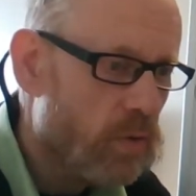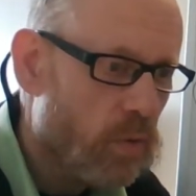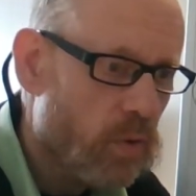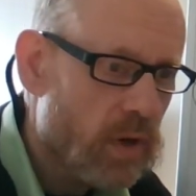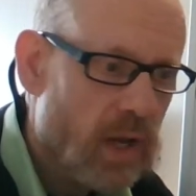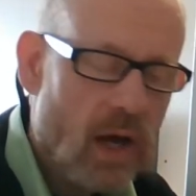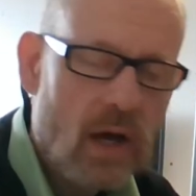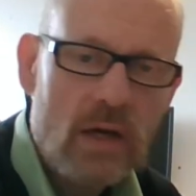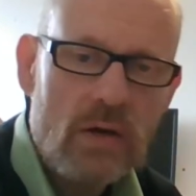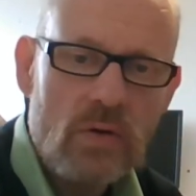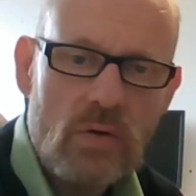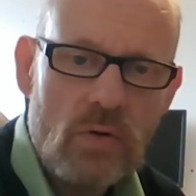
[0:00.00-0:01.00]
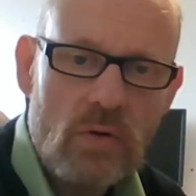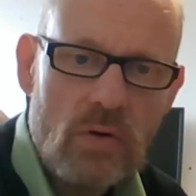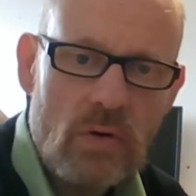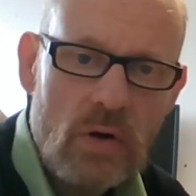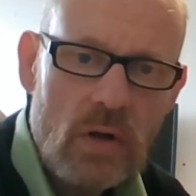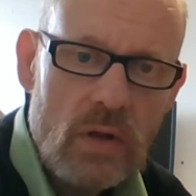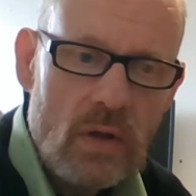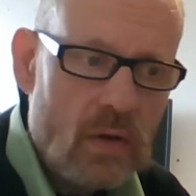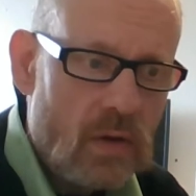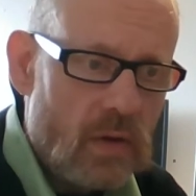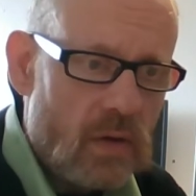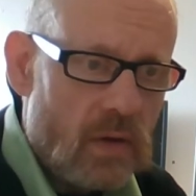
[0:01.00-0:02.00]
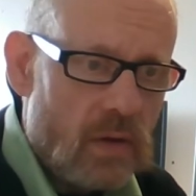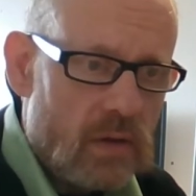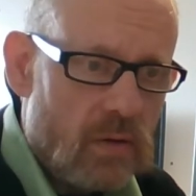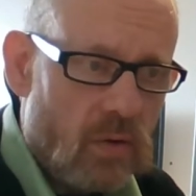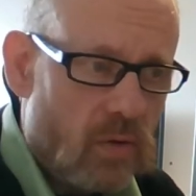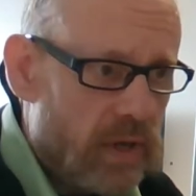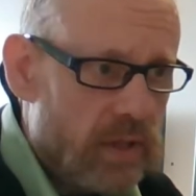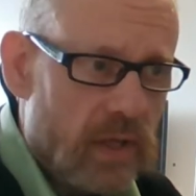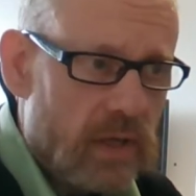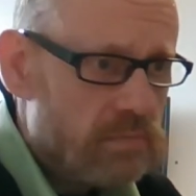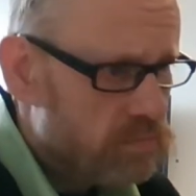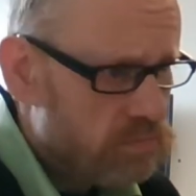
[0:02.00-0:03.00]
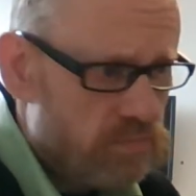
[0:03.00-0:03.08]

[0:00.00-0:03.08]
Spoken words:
or luck or anything.